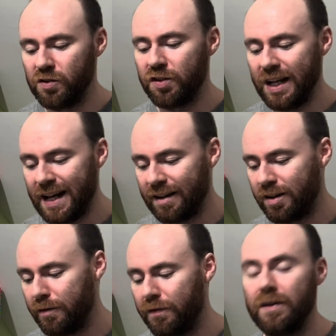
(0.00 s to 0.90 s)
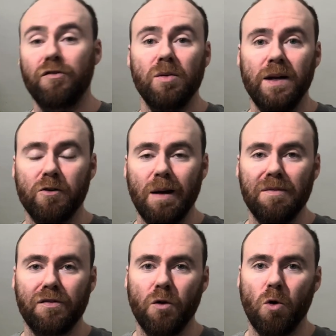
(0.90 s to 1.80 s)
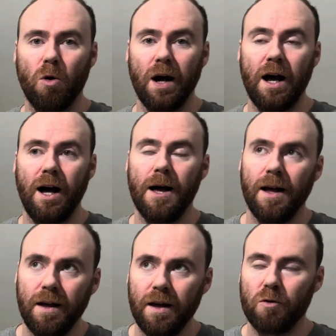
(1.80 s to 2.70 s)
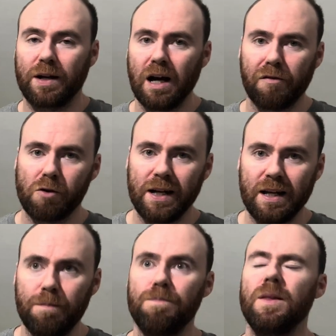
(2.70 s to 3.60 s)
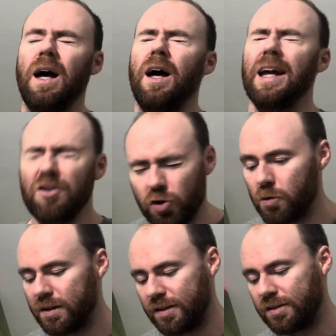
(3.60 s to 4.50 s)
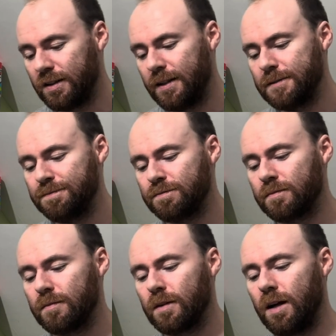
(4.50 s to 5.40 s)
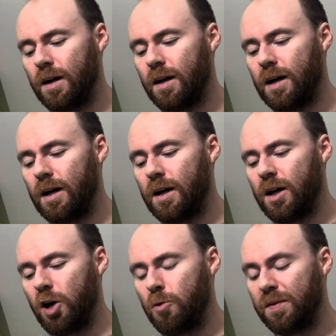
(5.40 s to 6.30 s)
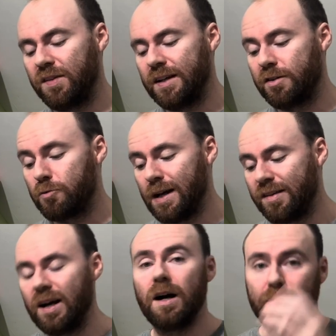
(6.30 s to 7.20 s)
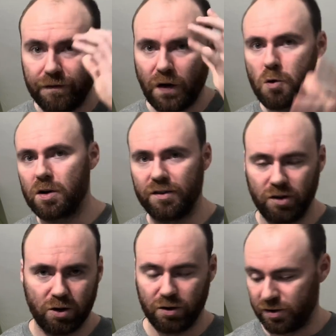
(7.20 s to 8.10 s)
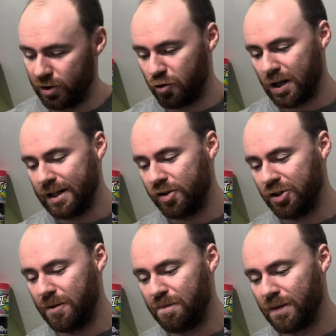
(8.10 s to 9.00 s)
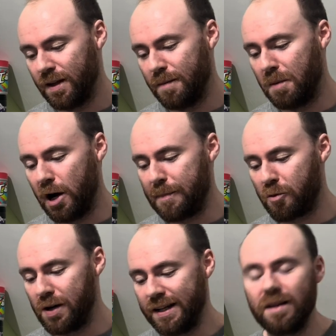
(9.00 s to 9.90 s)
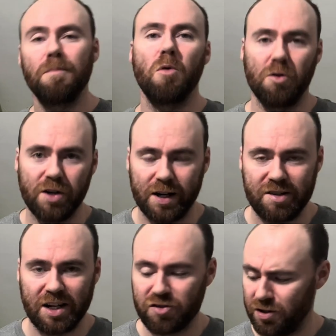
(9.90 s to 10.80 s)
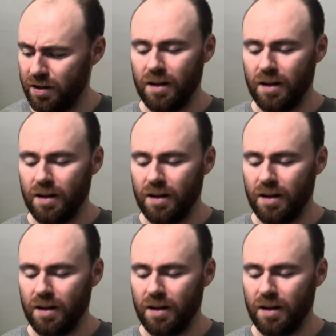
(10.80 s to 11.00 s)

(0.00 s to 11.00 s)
Senactive 50 milligrams for recovery and endurance. Huperzine Cereta, focus and concentration. Bioperine, more digestion.